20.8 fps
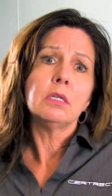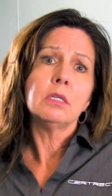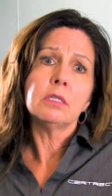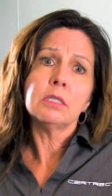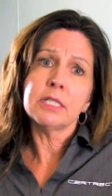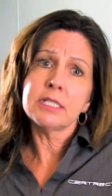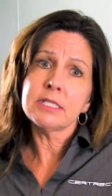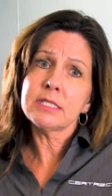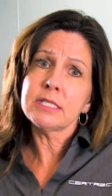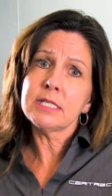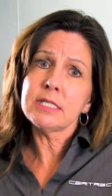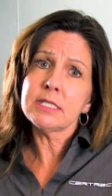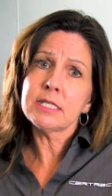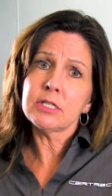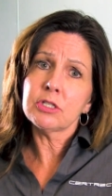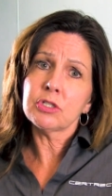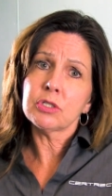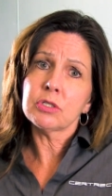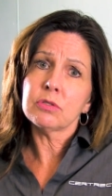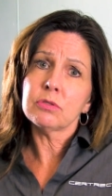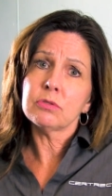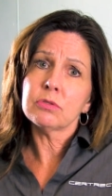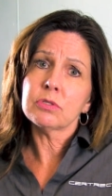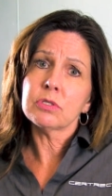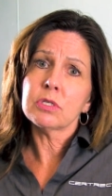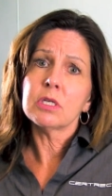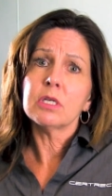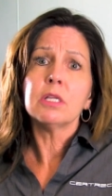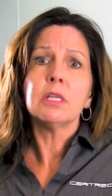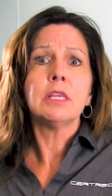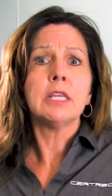List these issues
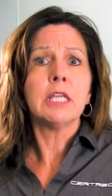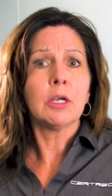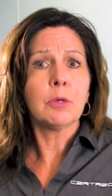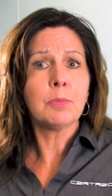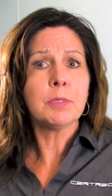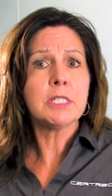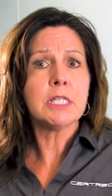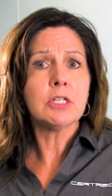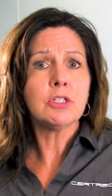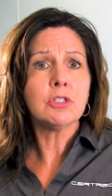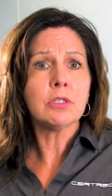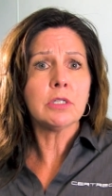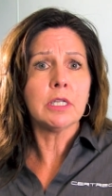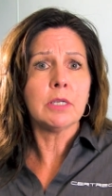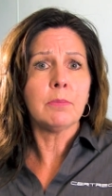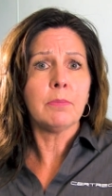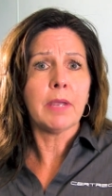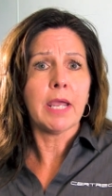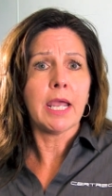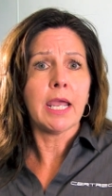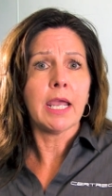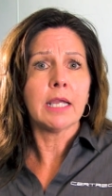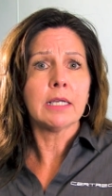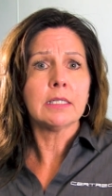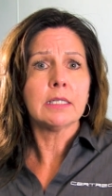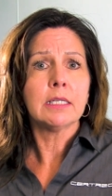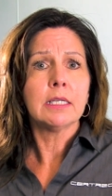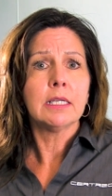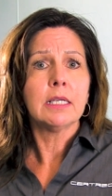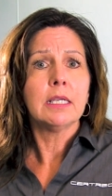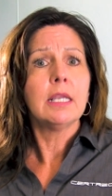their potential impact,
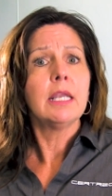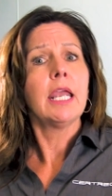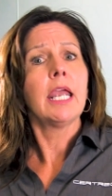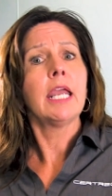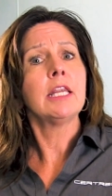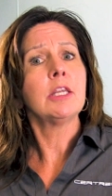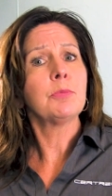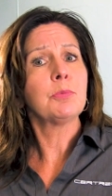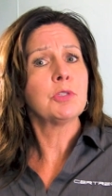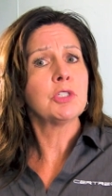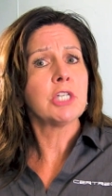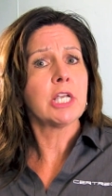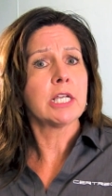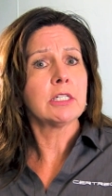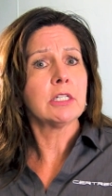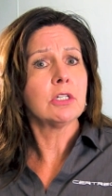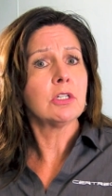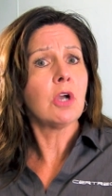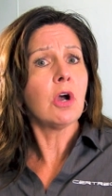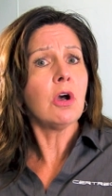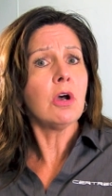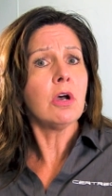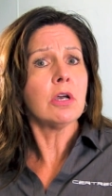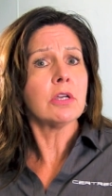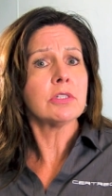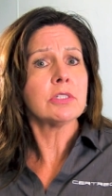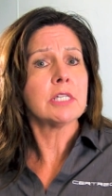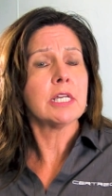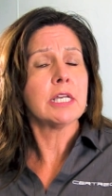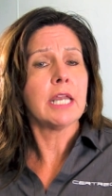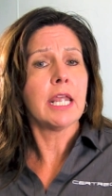and the projected
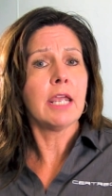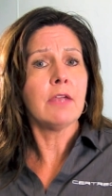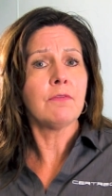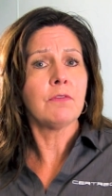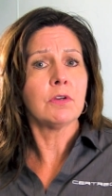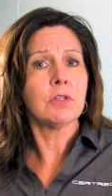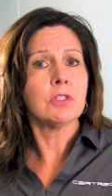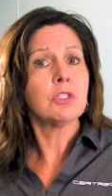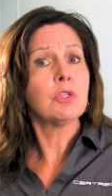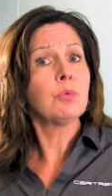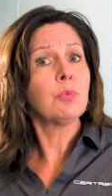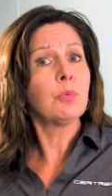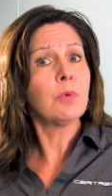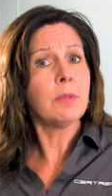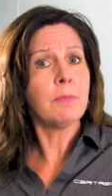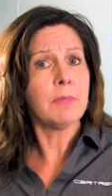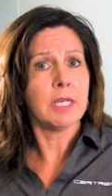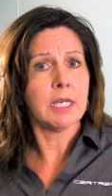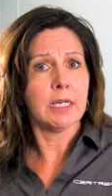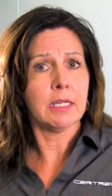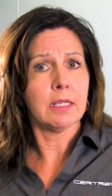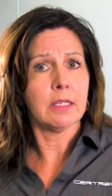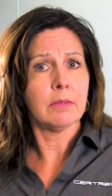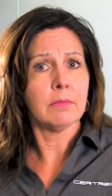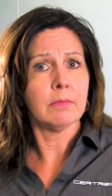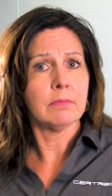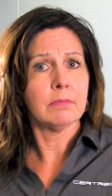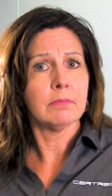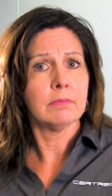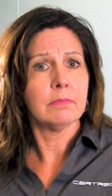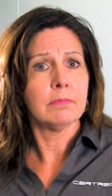cost and effort to remedy
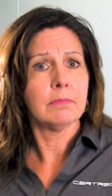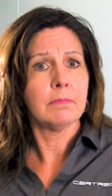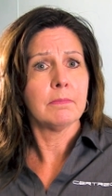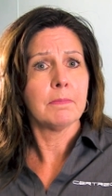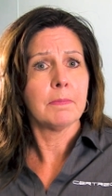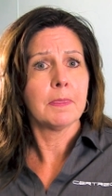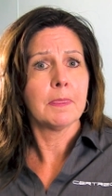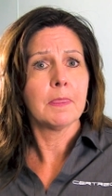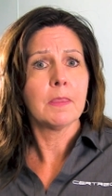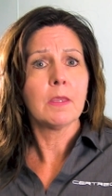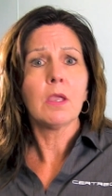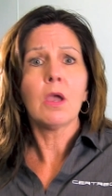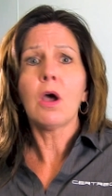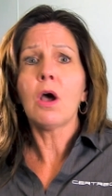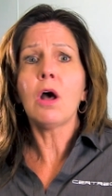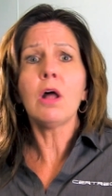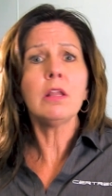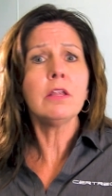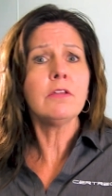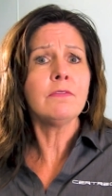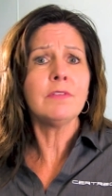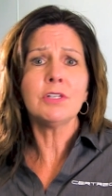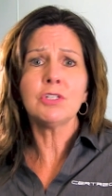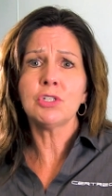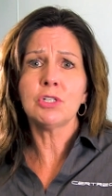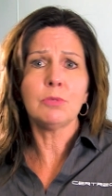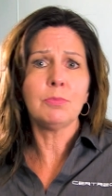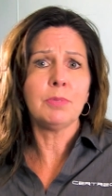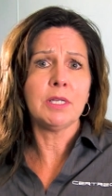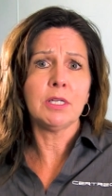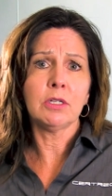them. All of this
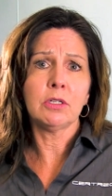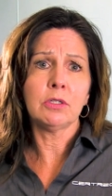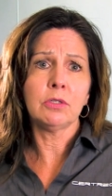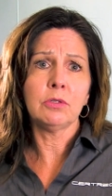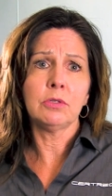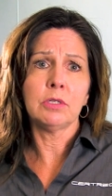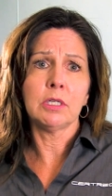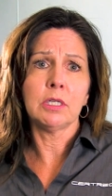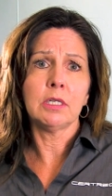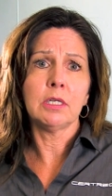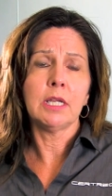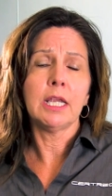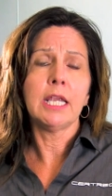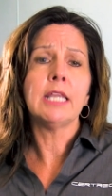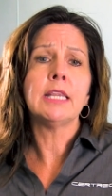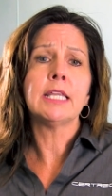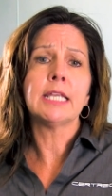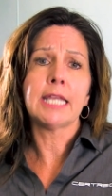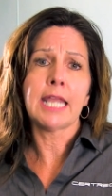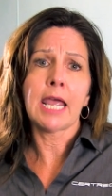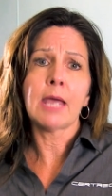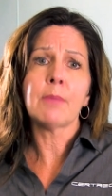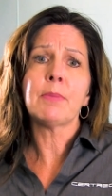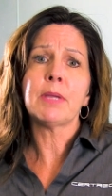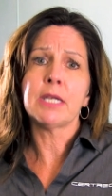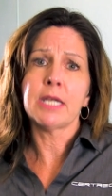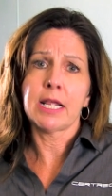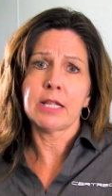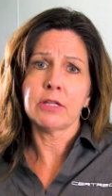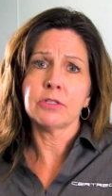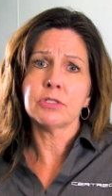should be included in the gap
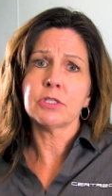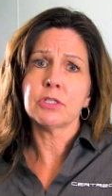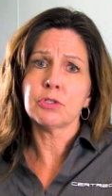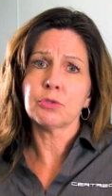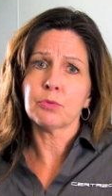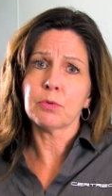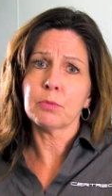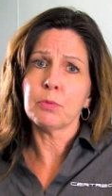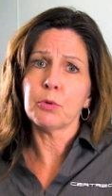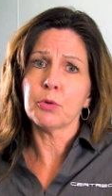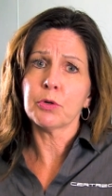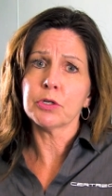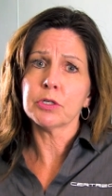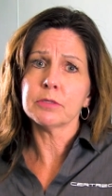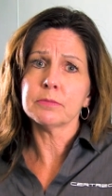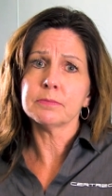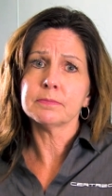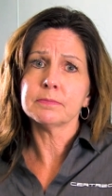analysis report.